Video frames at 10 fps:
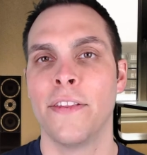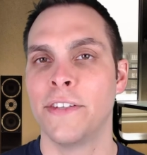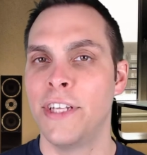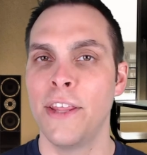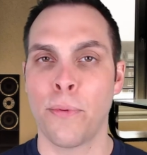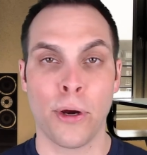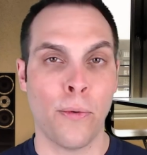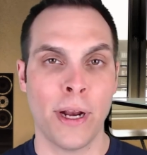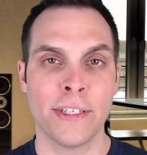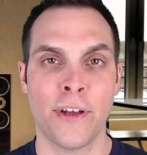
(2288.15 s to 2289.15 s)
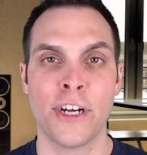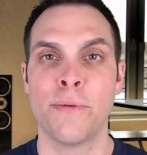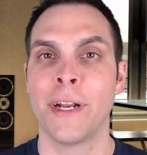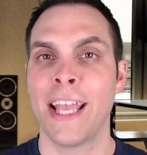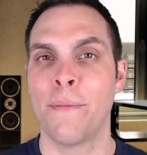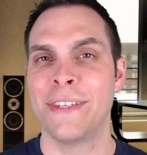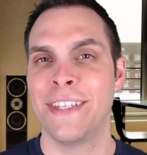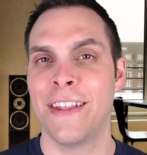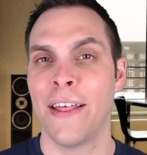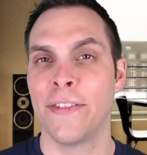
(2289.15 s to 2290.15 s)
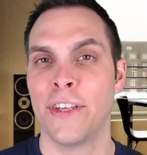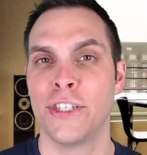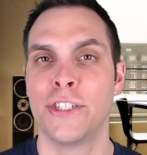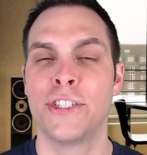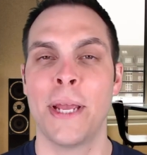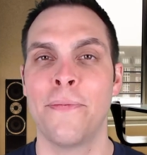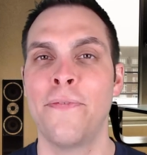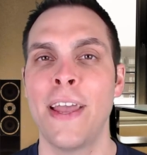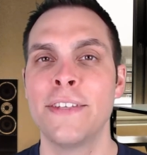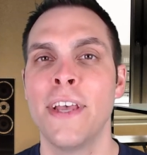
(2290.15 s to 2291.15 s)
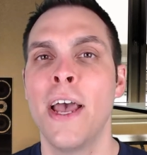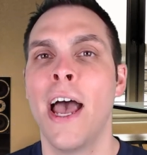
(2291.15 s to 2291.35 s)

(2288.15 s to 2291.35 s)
the teeth weren't quite as large, but again, we see that dish-shaped face.